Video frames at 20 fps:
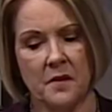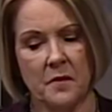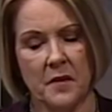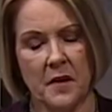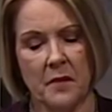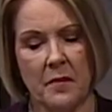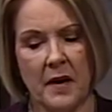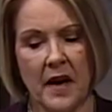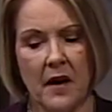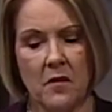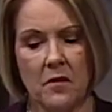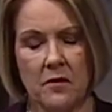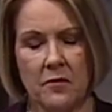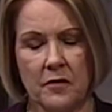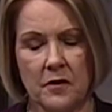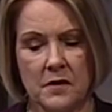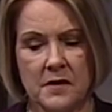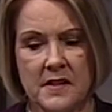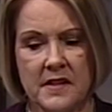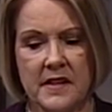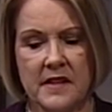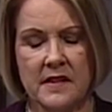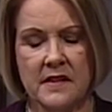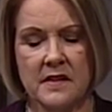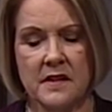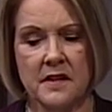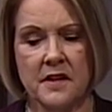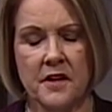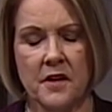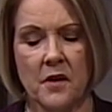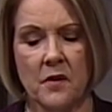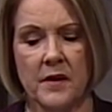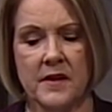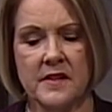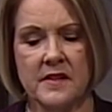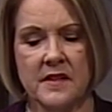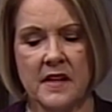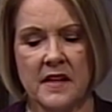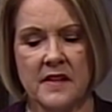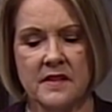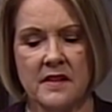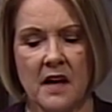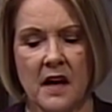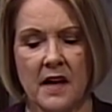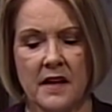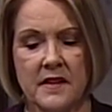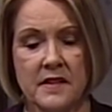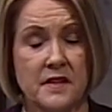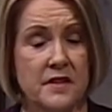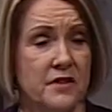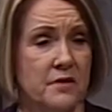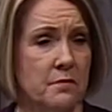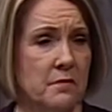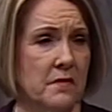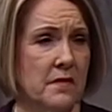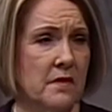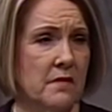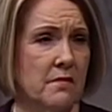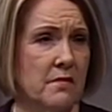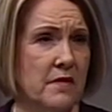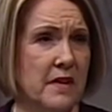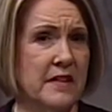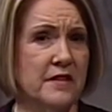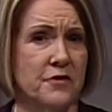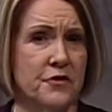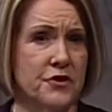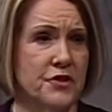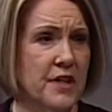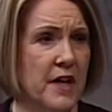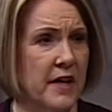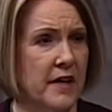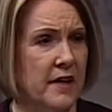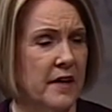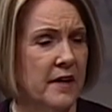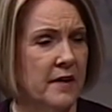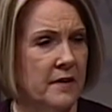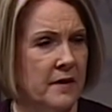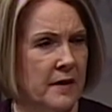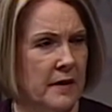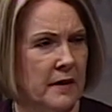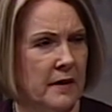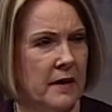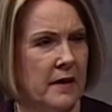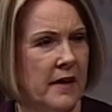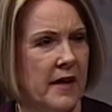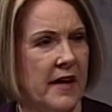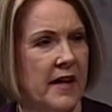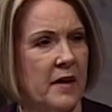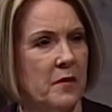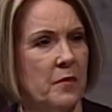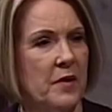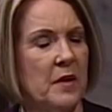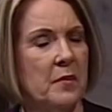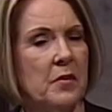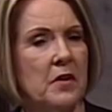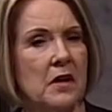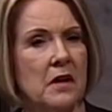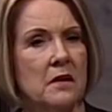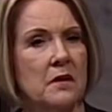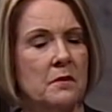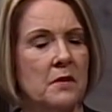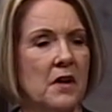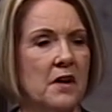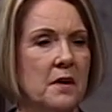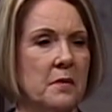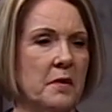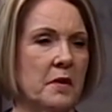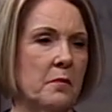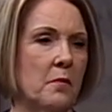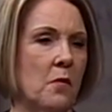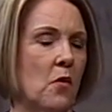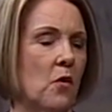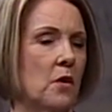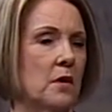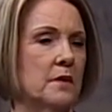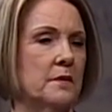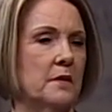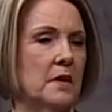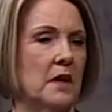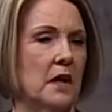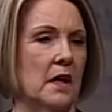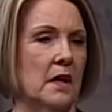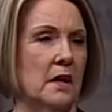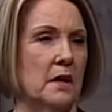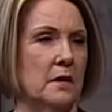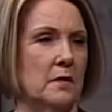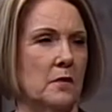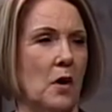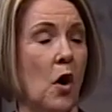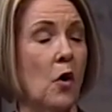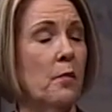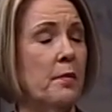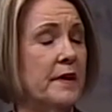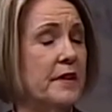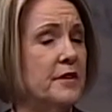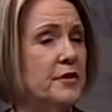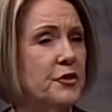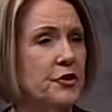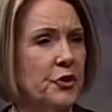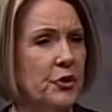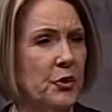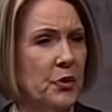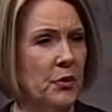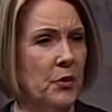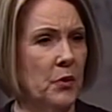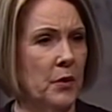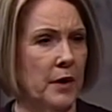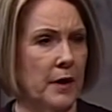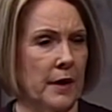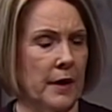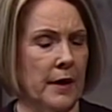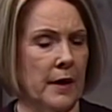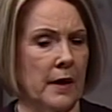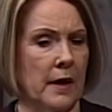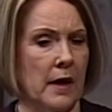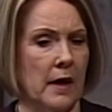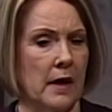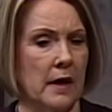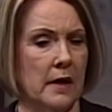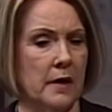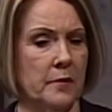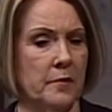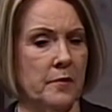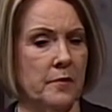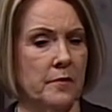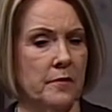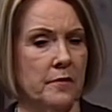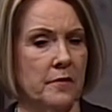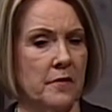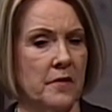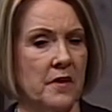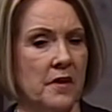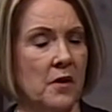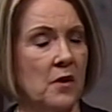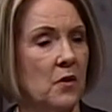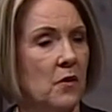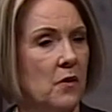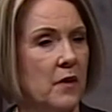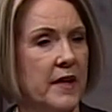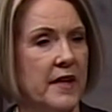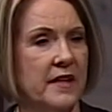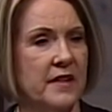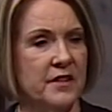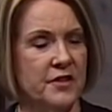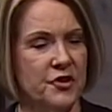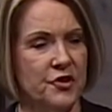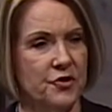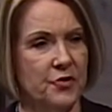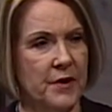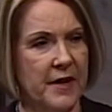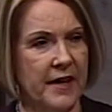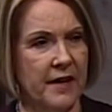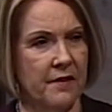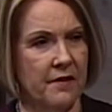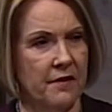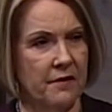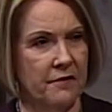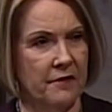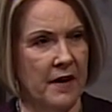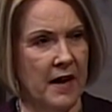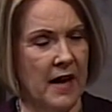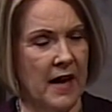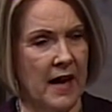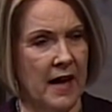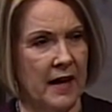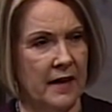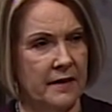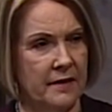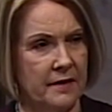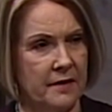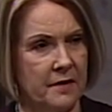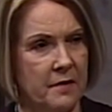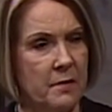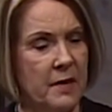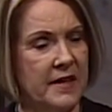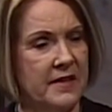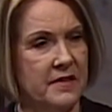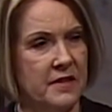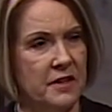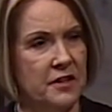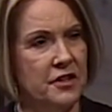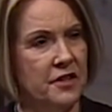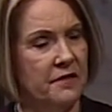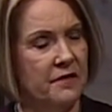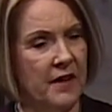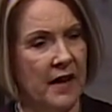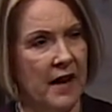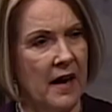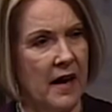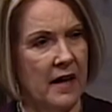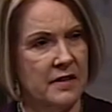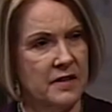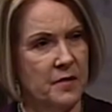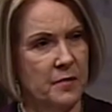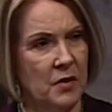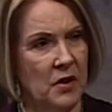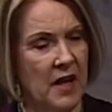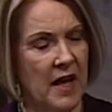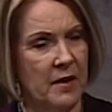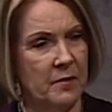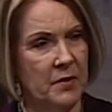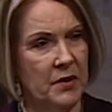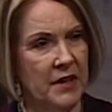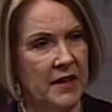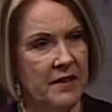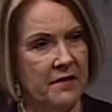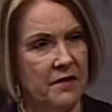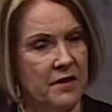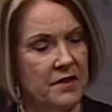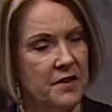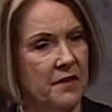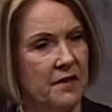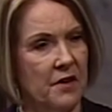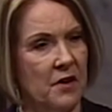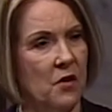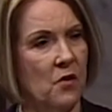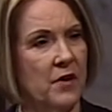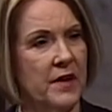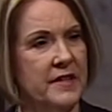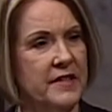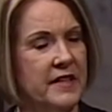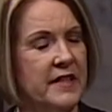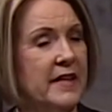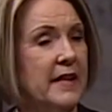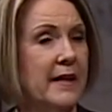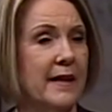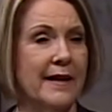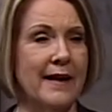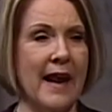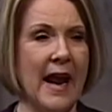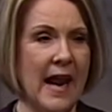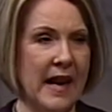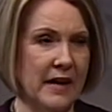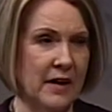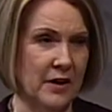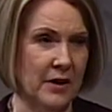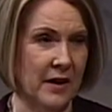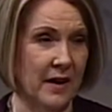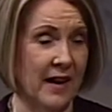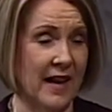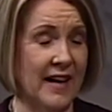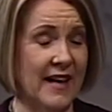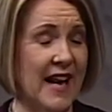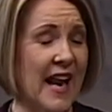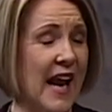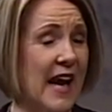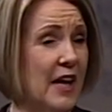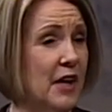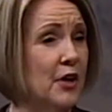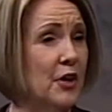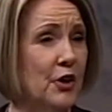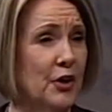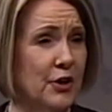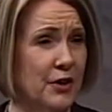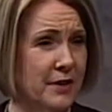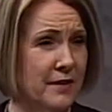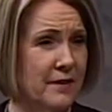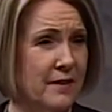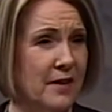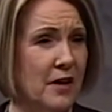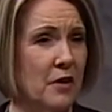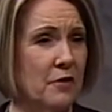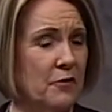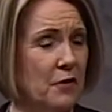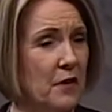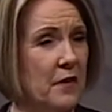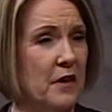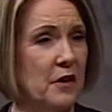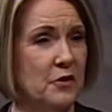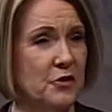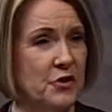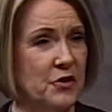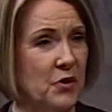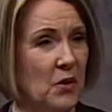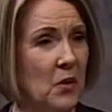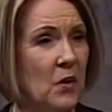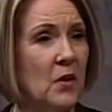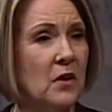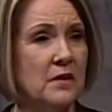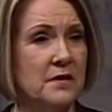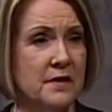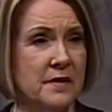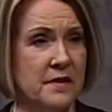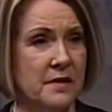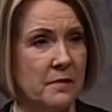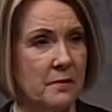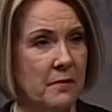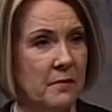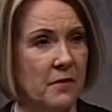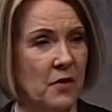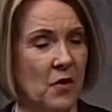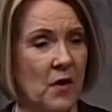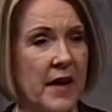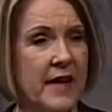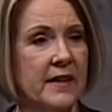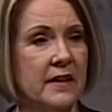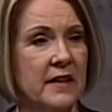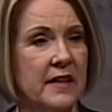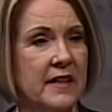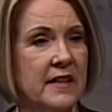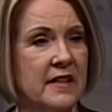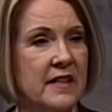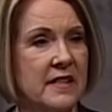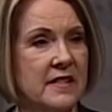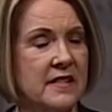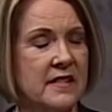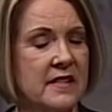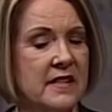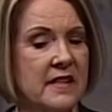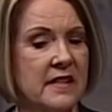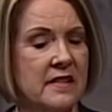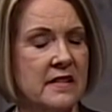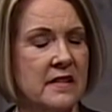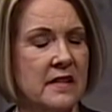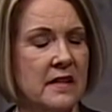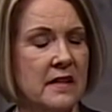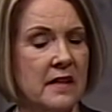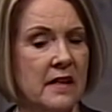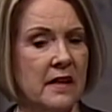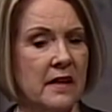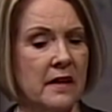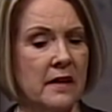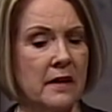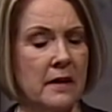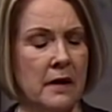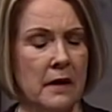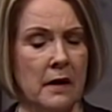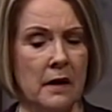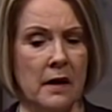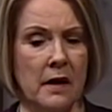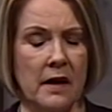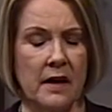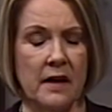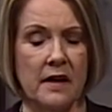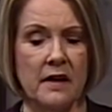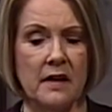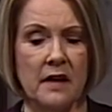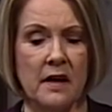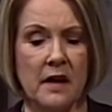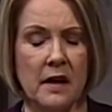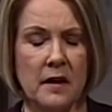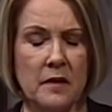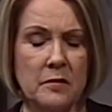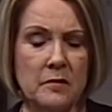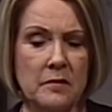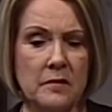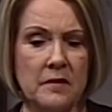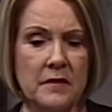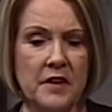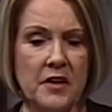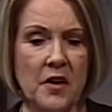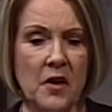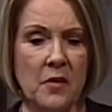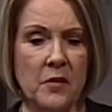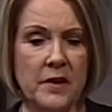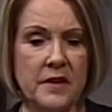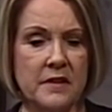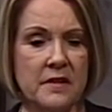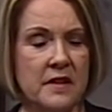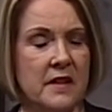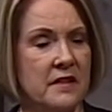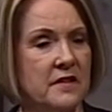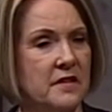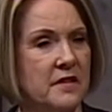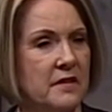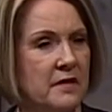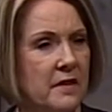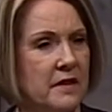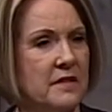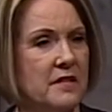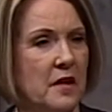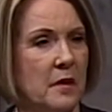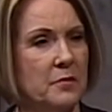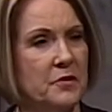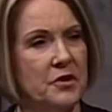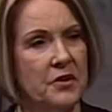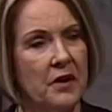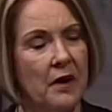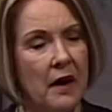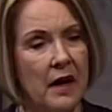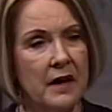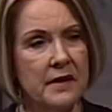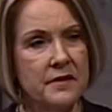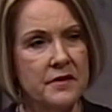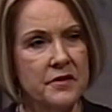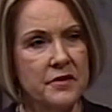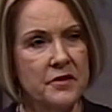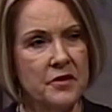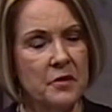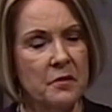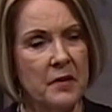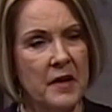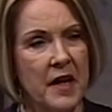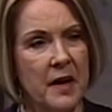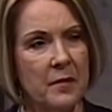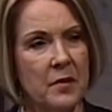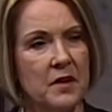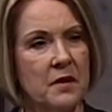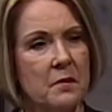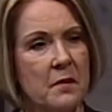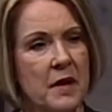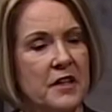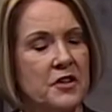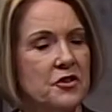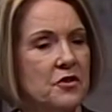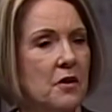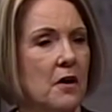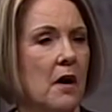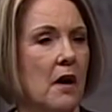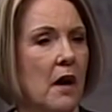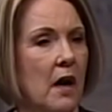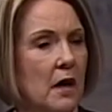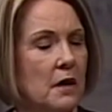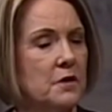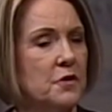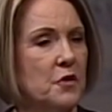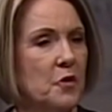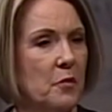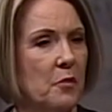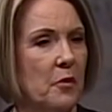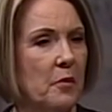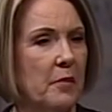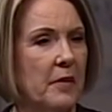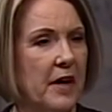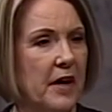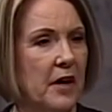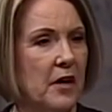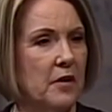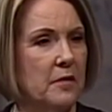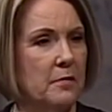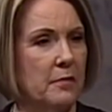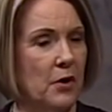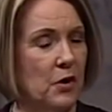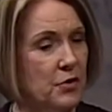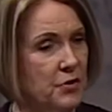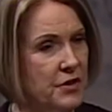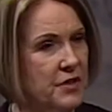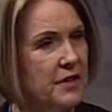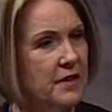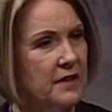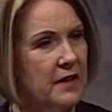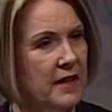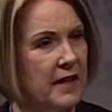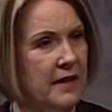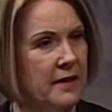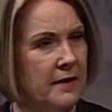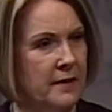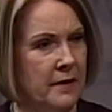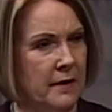to be a powerful season, you know, as, as God is, things are shaking yes. and people are going to be more uh, open to um, the glory and the strength of God, the message of the gospel, I believe they're, they're going to need an, egg, an anchor for yes. their souls greatly in this season. And, and um, you know, it, it's, it's up to us to be able to make sure our hearts are prepared personally